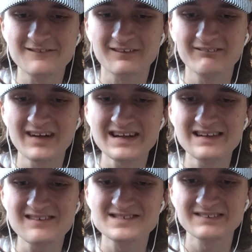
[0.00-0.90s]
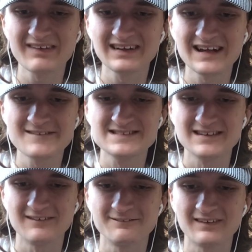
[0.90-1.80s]
for many years of my life
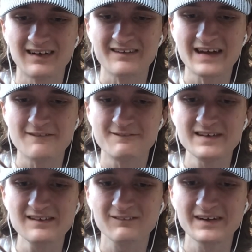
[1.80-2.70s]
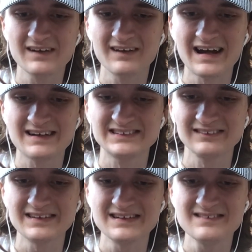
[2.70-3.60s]
so far that Via Rail
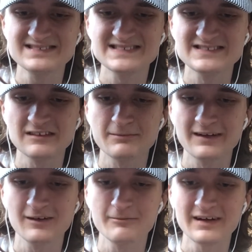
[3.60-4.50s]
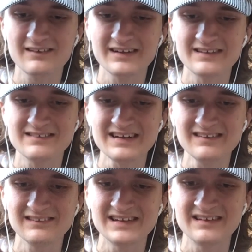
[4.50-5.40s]
actually used to serve my home area
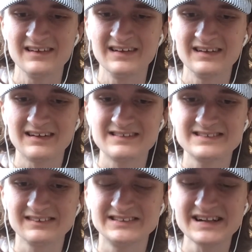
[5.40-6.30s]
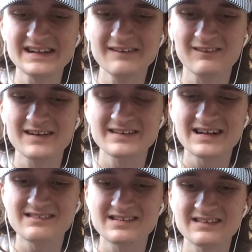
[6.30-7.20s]
daily until January
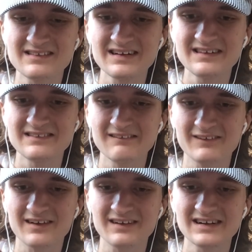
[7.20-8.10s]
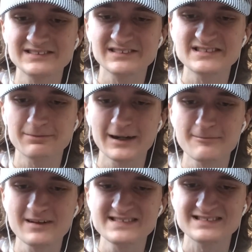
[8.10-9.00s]
1990 when our country's
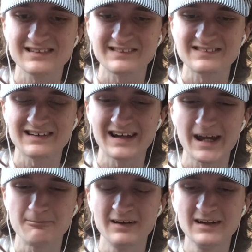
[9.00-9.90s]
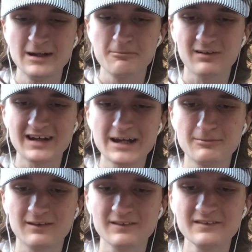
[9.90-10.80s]
Prime Minister at the time, Brian
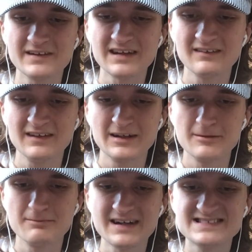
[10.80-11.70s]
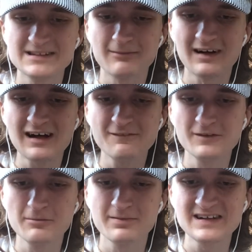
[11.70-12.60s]
Mulroney, made some
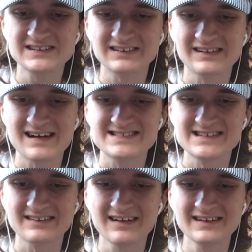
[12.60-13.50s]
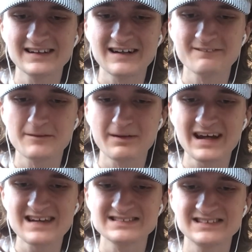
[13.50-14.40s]
awful budget cuts that cut off the
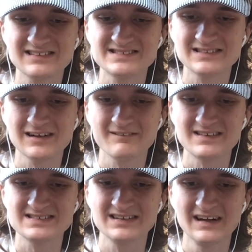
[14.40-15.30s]
passenger service